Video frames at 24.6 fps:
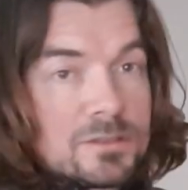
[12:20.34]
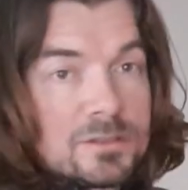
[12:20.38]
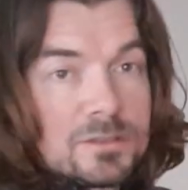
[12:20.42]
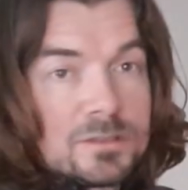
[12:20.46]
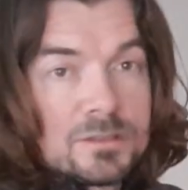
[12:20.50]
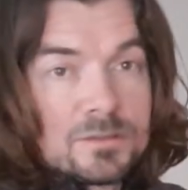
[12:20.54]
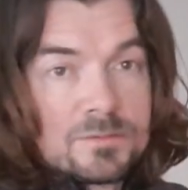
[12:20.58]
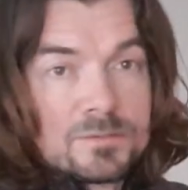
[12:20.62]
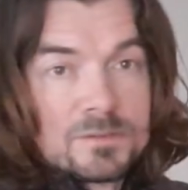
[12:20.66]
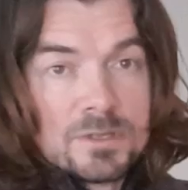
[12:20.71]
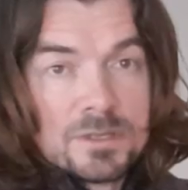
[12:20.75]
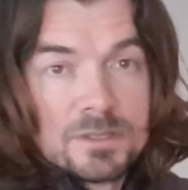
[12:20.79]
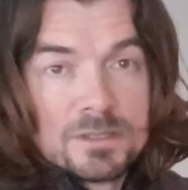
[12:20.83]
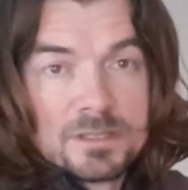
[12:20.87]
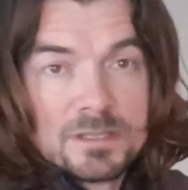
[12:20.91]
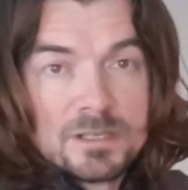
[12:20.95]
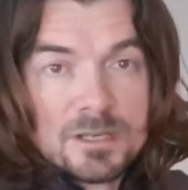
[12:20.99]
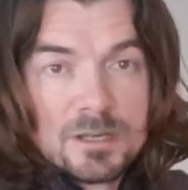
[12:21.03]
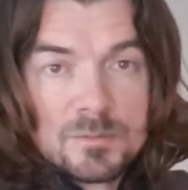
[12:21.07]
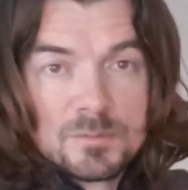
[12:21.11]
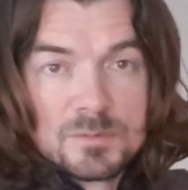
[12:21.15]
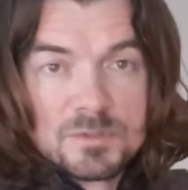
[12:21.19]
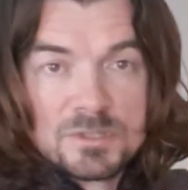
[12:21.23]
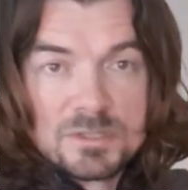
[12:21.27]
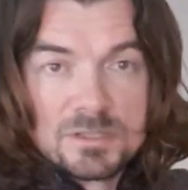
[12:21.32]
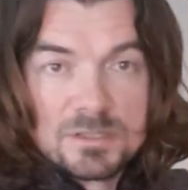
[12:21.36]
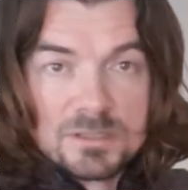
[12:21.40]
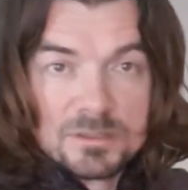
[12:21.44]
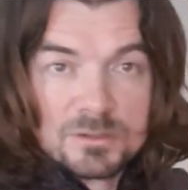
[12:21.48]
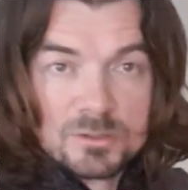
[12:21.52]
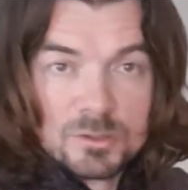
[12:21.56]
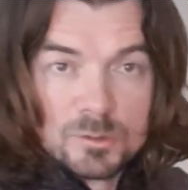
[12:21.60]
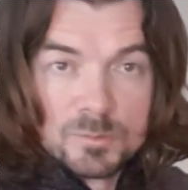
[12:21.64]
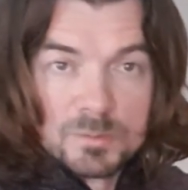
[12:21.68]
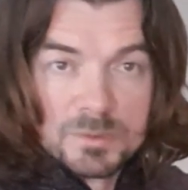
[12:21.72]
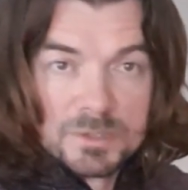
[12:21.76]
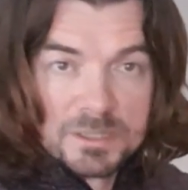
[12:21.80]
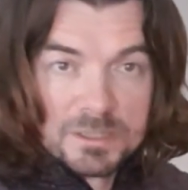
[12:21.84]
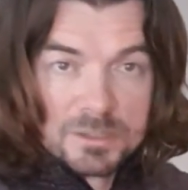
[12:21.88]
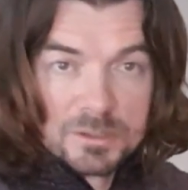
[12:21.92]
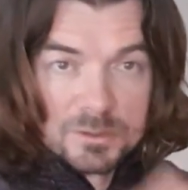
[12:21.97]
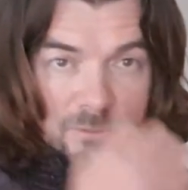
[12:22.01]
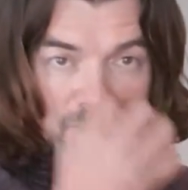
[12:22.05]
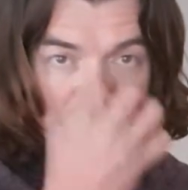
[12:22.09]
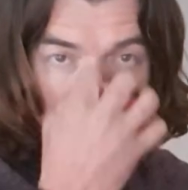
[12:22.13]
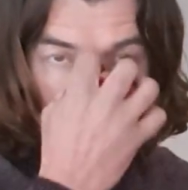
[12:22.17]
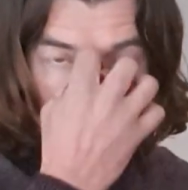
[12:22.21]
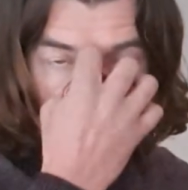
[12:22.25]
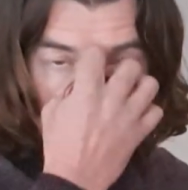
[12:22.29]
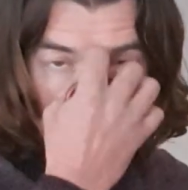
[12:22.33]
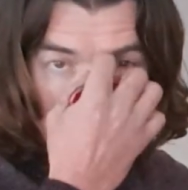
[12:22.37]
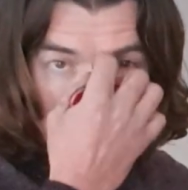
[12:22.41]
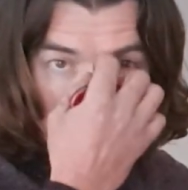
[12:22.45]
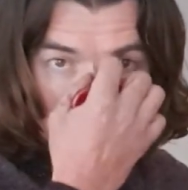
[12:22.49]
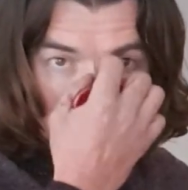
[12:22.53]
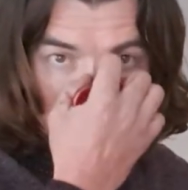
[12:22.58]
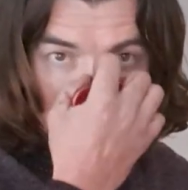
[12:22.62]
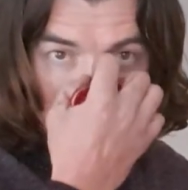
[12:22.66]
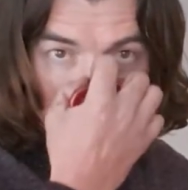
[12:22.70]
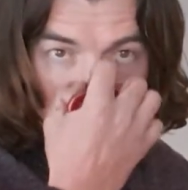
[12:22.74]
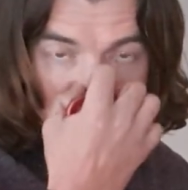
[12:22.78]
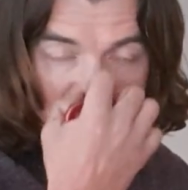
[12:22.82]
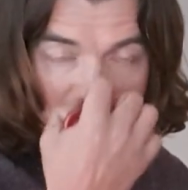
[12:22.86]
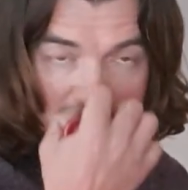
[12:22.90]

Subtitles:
you've got the option of doubling up as well.